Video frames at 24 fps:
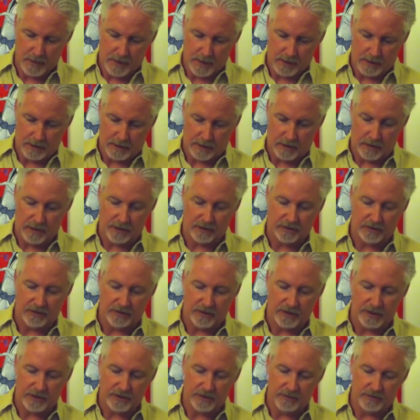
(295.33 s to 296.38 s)
You can already
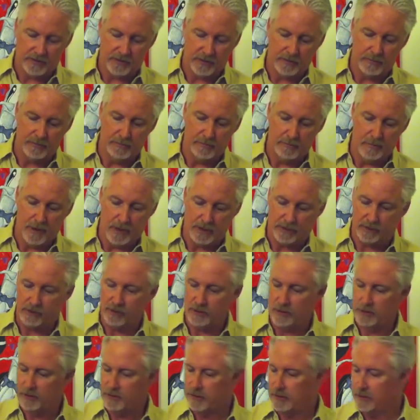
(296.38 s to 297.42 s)
see this is a much
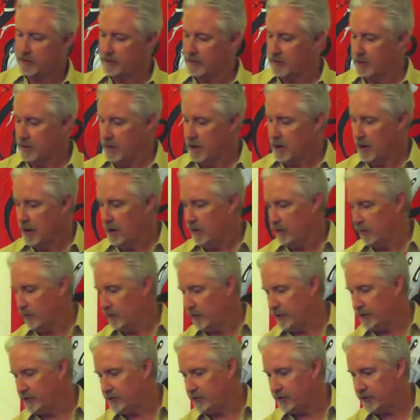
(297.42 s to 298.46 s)

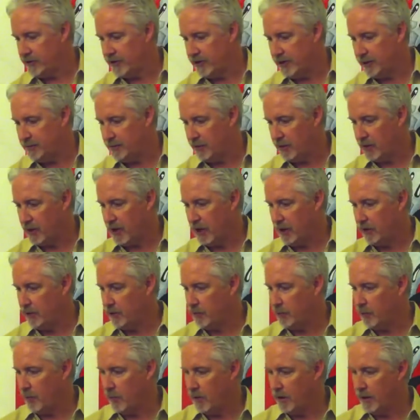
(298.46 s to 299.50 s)
richer, deeper
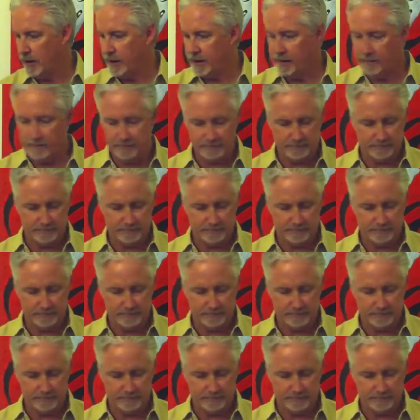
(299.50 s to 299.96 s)
colored wine,